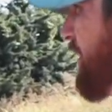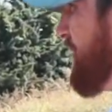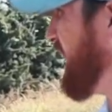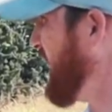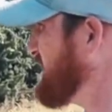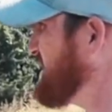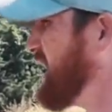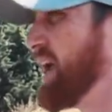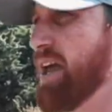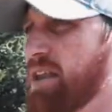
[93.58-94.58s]
I think I
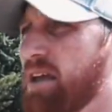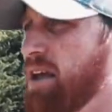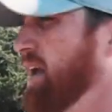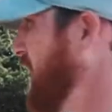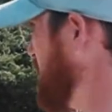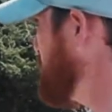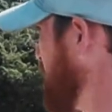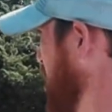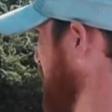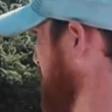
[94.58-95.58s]
see it, and
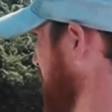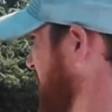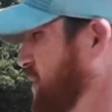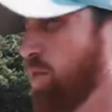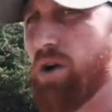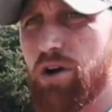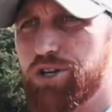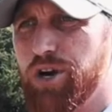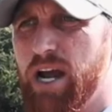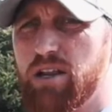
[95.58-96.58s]
tried to break in one of our
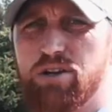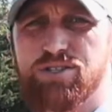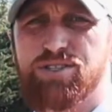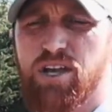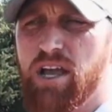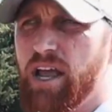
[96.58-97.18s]
trailers.